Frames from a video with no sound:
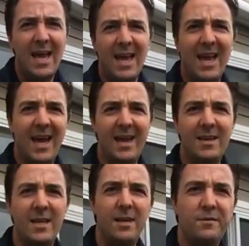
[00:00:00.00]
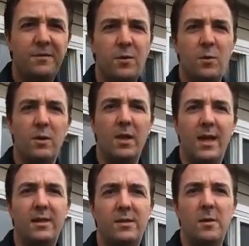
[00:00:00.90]
And if you're
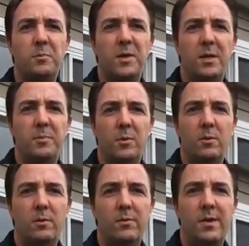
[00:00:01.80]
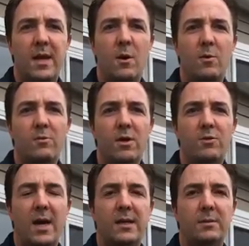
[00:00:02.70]
like some people that own a
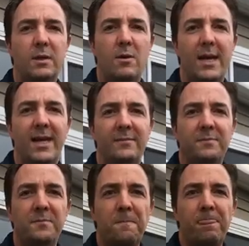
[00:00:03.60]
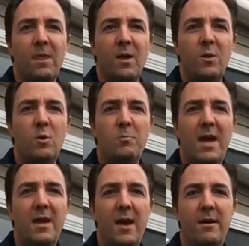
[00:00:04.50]
retractable awning, you
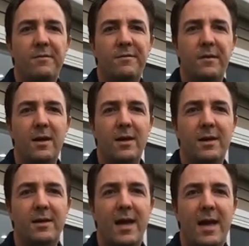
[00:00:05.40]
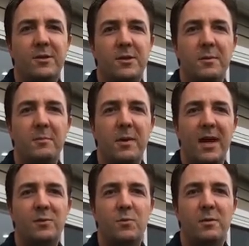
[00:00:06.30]
may have had some
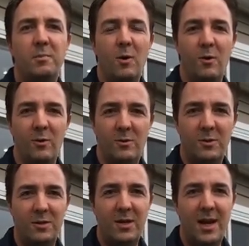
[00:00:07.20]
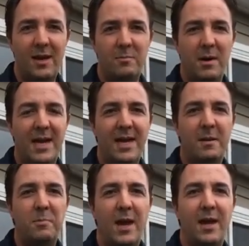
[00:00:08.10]
impact with birds. And by
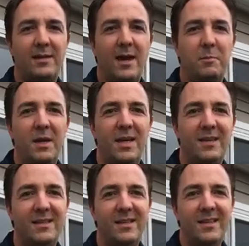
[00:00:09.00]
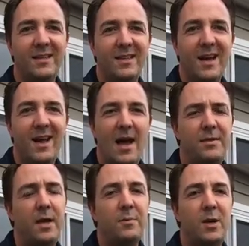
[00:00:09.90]
impact, I mean, I
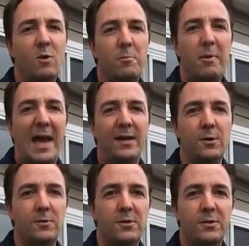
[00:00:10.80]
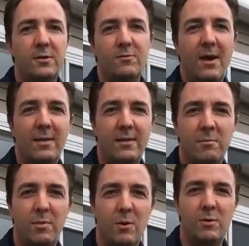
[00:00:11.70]
think I'm going to call them bankers rather
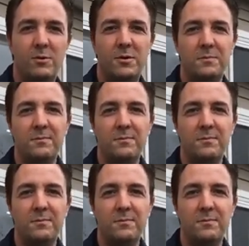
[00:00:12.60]
than birds.